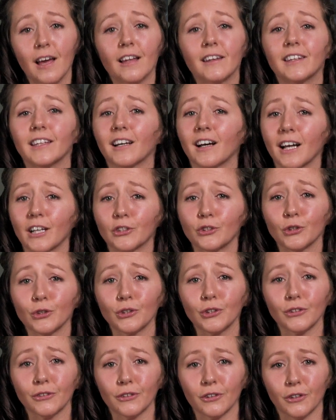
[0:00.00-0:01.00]
The
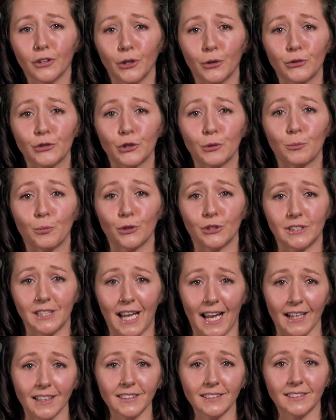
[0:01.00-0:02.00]
electrical enclosure
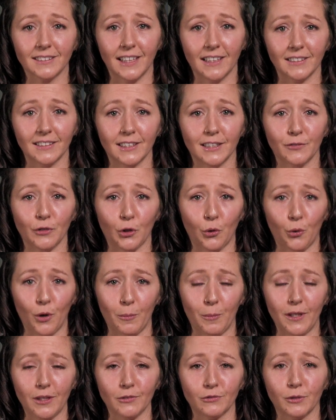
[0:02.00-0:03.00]
protects sensitive
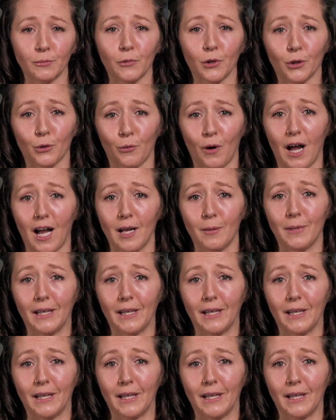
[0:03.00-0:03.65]
equipment from the grime